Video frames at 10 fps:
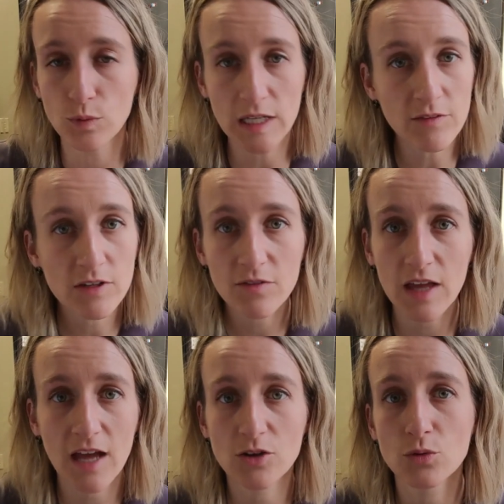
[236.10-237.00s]
even if they
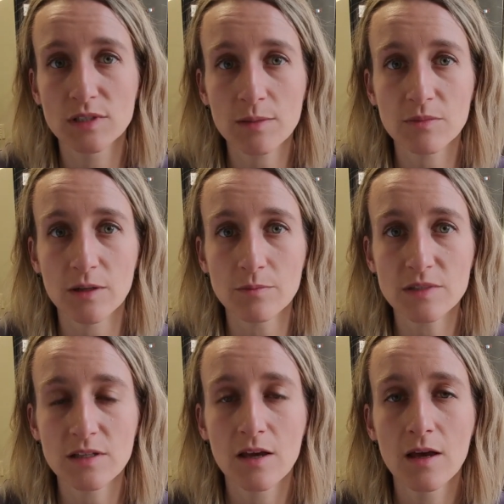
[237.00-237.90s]
had no
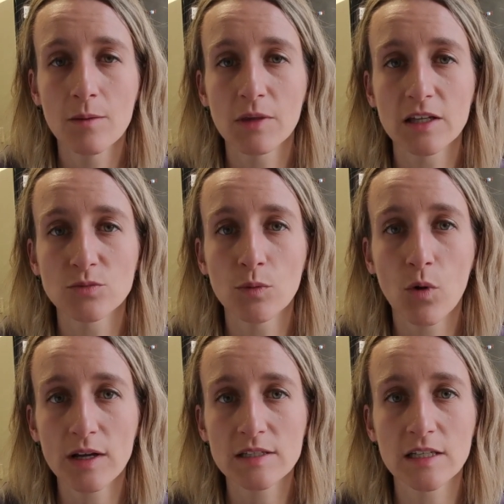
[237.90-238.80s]
symptoms, because we
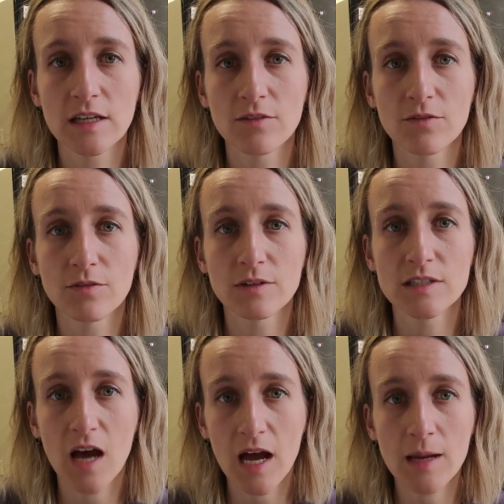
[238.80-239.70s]
wanted to give
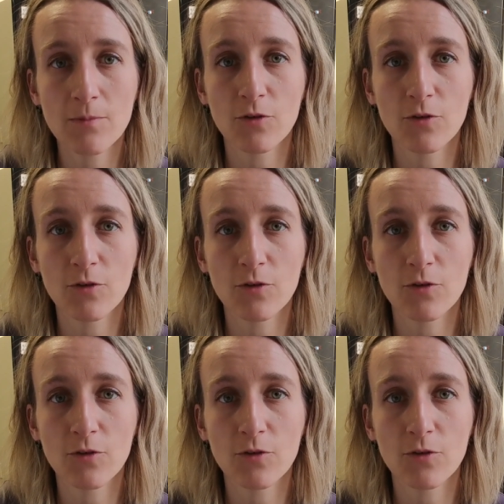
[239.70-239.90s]
time